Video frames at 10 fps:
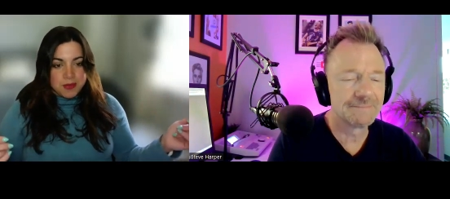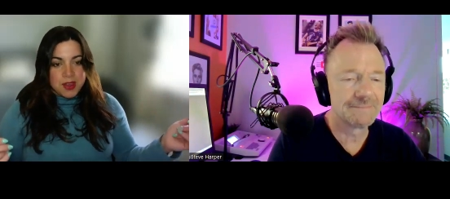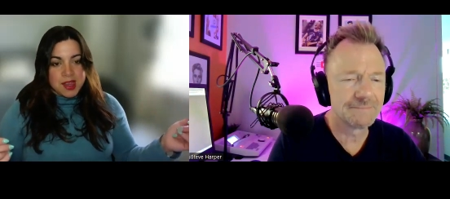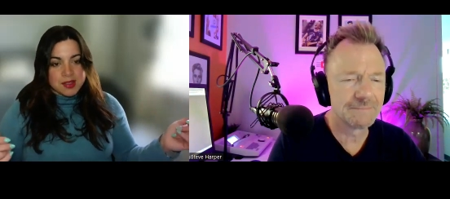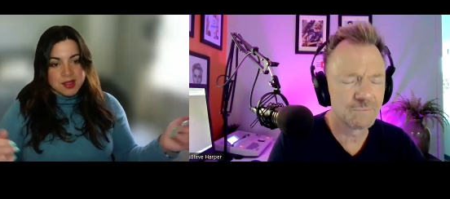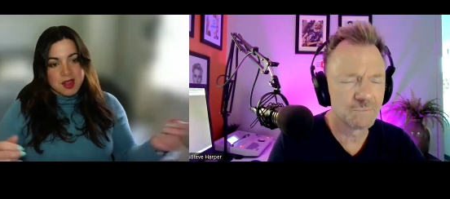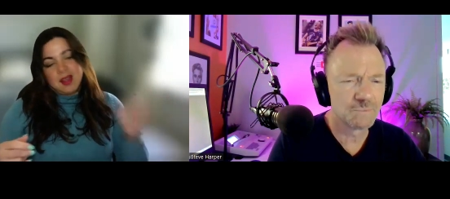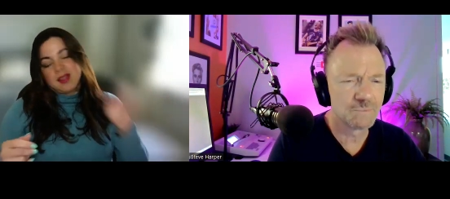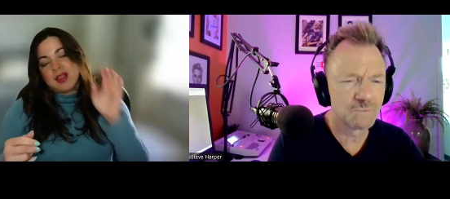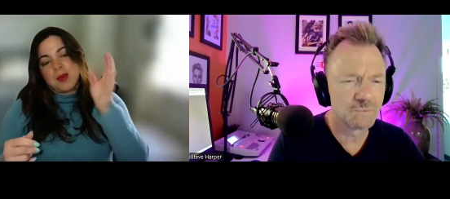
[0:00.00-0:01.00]
Speaker 1: feet.
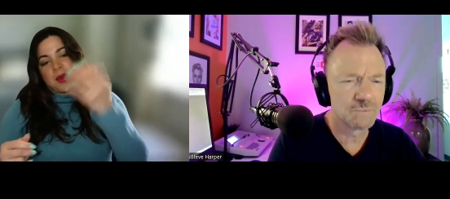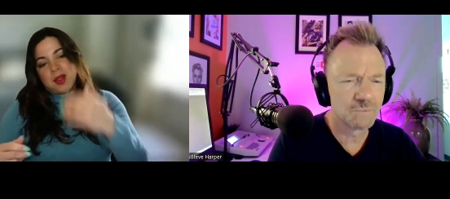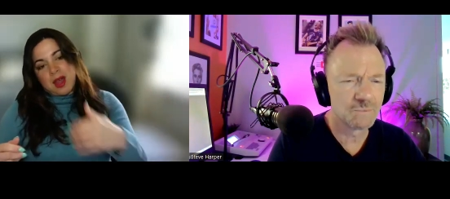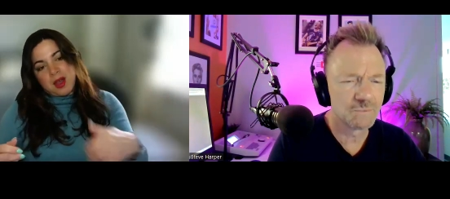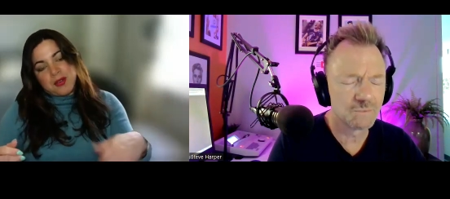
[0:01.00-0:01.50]
That will allow